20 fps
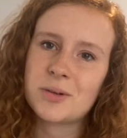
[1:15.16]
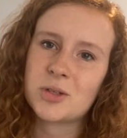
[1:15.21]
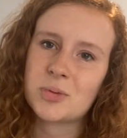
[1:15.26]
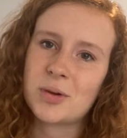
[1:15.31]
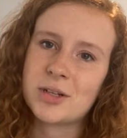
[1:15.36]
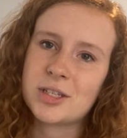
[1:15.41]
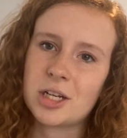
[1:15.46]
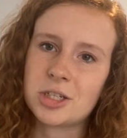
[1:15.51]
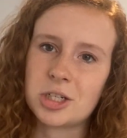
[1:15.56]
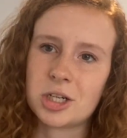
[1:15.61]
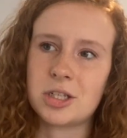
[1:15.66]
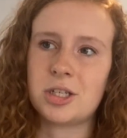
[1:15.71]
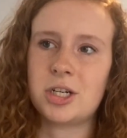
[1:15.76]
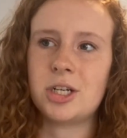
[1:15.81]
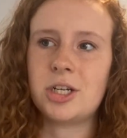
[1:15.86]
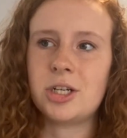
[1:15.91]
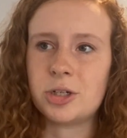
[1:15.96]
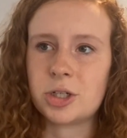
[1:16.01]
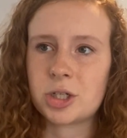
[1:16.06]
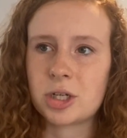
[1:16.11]
is one such
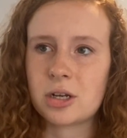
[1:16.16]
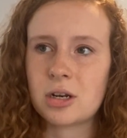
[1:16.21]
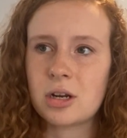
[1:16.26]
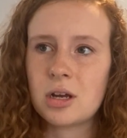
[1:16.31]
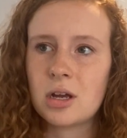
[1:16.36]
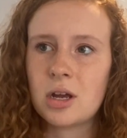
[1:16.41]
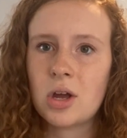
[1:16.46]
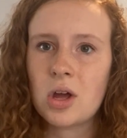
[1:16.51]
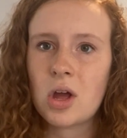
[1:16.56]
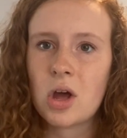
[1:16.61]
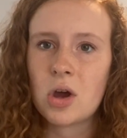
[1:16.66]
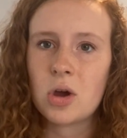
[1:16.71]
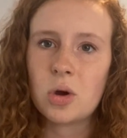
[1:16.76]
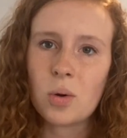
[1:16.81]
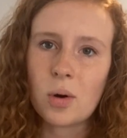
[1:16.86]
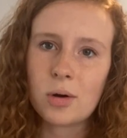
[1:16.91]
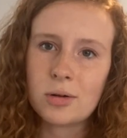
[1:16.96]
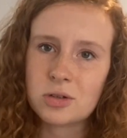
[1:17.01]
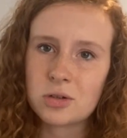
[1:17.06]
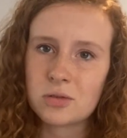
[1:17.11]
institution.
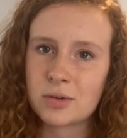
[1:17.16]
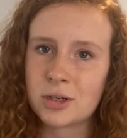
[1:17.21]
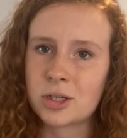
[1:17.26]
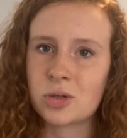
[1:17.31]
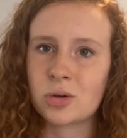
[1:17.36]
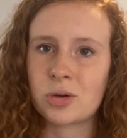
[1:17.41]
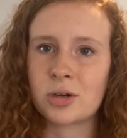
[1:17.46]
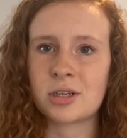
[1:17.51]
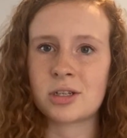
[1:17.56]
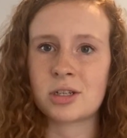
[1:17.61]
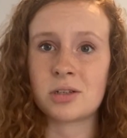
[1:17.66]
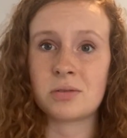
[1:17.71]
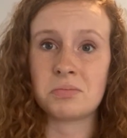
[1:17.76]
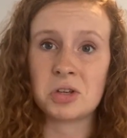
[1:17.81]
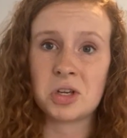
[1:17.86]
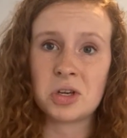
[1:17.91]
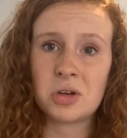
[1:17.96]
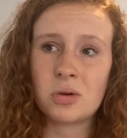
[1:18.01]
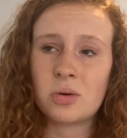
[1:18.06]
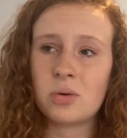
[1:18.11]
Who owns a resource?
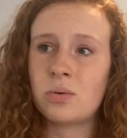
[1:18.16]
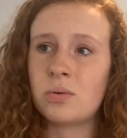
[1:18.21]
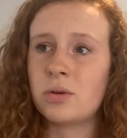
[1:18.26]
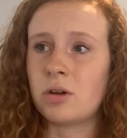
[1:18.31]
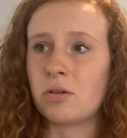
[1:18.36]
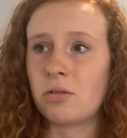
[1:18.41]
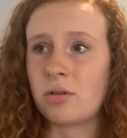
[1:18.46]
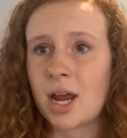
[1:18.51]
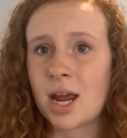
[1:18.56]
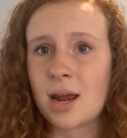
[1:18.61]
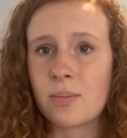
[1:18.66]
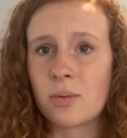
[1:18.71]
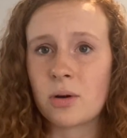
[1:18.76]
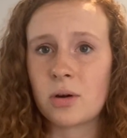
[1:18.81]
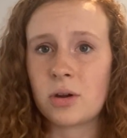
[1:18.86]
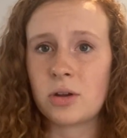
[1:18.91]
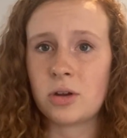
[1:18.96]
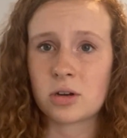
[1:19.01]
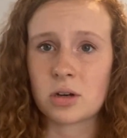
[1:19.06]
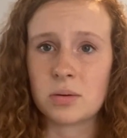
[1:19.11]
You, your neighbor,
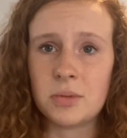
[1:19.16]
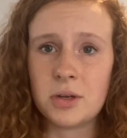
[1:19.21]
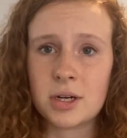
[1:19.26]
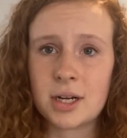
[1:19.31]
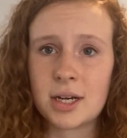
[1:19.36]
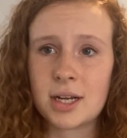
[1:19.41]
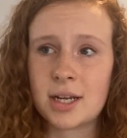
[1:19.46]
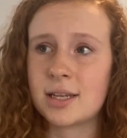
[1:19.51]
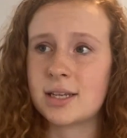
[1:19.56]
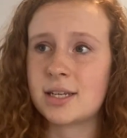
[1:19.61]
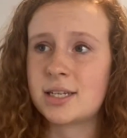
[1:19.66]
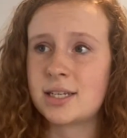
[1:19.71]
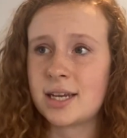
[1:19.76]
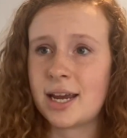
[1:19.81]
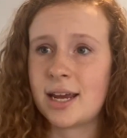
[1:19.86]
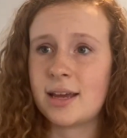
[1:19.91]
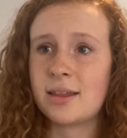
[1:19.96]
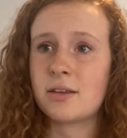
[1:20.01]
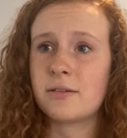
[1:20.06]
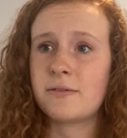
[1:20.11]
your community, the
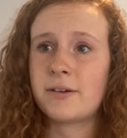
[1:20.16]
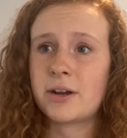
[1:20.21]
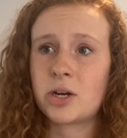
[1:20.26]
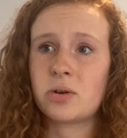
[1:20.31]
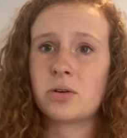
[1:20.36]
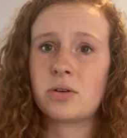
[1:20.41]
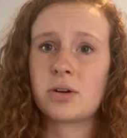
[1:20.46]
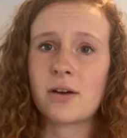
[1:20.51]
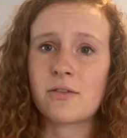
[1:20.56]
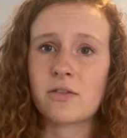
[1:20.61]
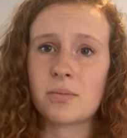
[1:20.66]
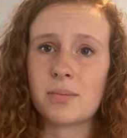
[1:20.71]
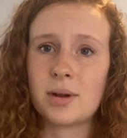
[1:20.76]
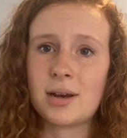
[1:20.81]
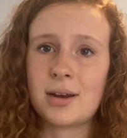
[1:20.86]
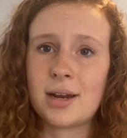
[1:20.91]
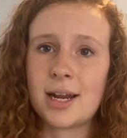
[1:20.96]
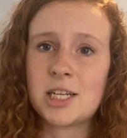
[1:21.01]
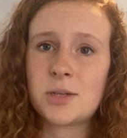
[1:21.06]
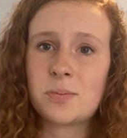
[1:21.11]
state, the federal
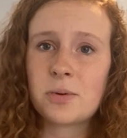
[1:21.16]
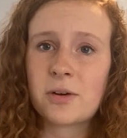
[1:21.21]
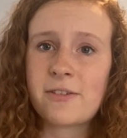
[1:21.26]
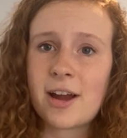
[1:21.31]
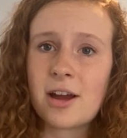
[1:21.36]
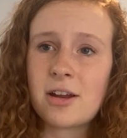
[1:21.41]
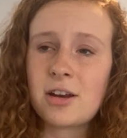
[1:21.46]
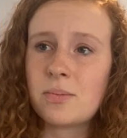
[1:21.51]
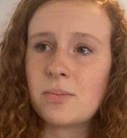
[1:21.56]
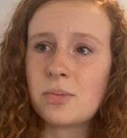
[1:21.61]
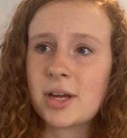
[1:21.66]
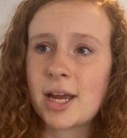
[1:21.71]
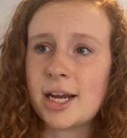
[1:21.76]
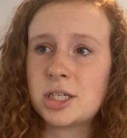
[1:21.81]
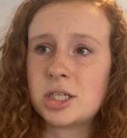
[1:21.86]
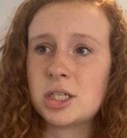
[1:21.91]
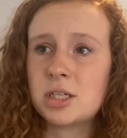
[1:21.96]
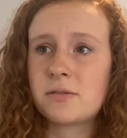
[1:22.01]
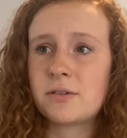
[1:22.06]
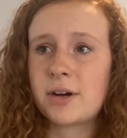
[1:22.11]
government has profound
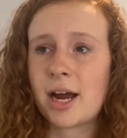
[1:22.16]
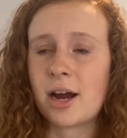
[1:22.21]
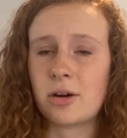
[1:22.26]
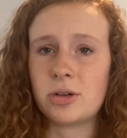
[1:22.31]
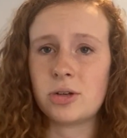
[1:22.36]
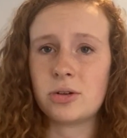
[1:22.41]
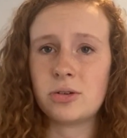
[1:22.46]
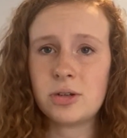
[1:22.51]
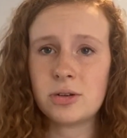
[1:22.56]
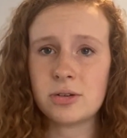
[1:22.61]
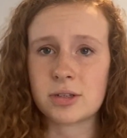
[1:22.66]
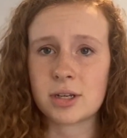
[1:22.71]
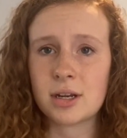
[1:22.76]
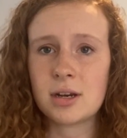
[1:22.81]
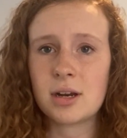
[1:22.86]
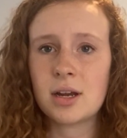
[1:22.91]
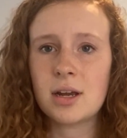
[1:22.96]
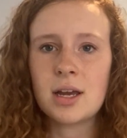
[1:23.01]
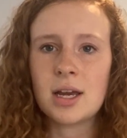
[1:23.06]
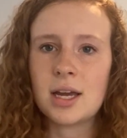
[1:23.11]
implications for how you use
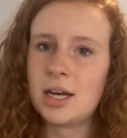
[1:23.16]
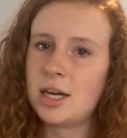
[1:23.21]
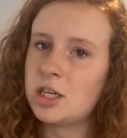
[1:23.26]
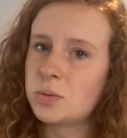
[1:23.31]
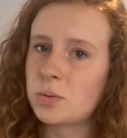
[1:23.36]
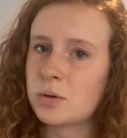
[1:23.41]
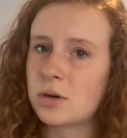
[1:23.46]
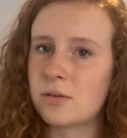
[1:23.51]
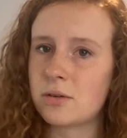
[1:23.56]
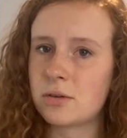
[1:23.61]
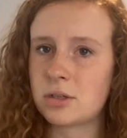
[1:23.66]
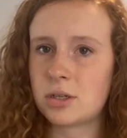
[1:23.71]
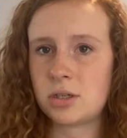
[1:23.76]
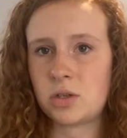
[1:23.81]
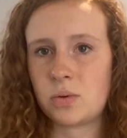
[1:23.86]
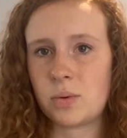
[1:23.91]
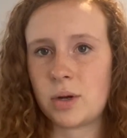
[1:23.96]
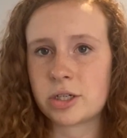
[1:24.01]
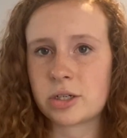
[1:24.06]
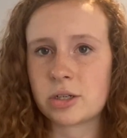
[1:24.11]
it. In each one of those
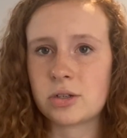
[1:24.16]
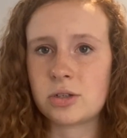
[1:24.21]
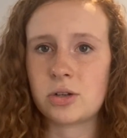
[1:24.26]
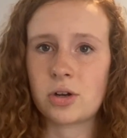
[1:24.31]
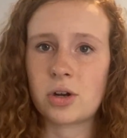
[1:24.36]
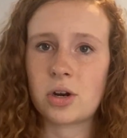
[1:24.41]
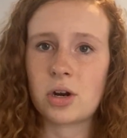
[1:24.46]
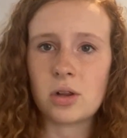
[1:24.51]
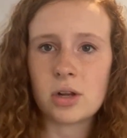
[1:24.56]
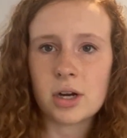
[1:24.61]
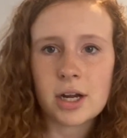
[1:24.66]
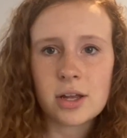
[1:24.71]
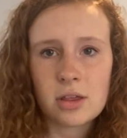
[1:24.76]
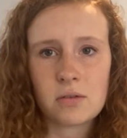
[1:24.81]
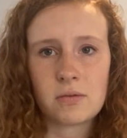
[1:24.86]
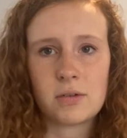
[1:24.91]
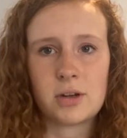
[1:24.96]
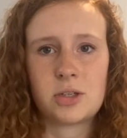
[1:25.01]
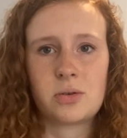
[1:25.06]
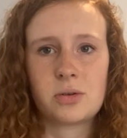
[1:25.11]
situations, you're going to look at the
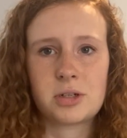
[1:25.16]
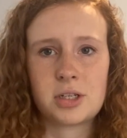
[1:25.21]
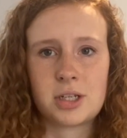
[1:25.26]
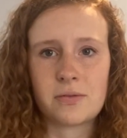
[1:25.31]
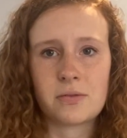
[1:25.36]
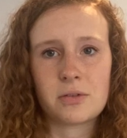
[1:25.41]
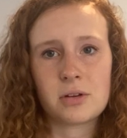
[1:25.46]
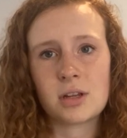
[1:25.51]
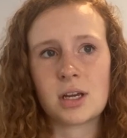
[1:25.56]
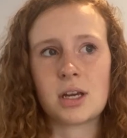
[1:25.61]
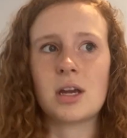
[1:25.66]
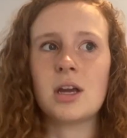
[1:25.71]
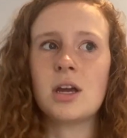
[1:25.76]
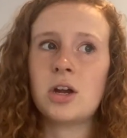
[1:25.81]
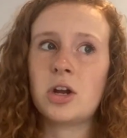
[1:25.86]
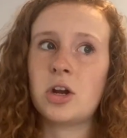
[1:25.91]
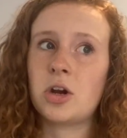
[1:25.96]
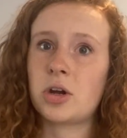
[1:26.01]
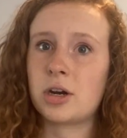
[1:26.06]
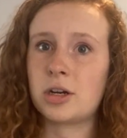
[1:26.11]
resource differently,
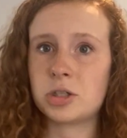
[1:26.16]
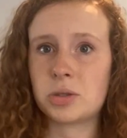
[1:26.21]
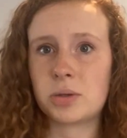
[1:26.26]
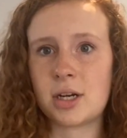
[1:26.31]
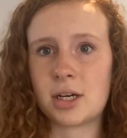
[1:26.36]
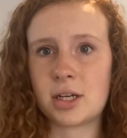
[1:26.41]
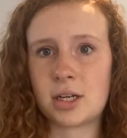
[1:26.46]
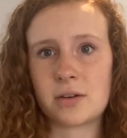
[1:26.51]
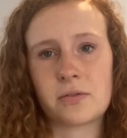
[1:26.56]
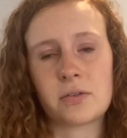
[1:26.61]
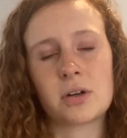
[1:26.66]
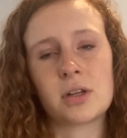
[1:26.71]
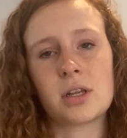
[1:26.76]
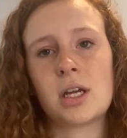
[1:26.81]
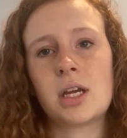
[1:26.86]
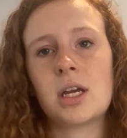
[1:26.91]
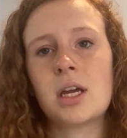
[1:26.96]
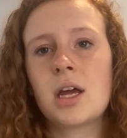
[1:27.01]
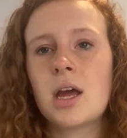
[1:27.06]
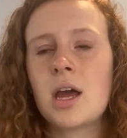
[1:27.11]
you're going to treat it
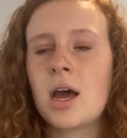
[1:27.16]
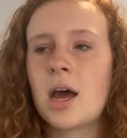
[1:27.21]
differently.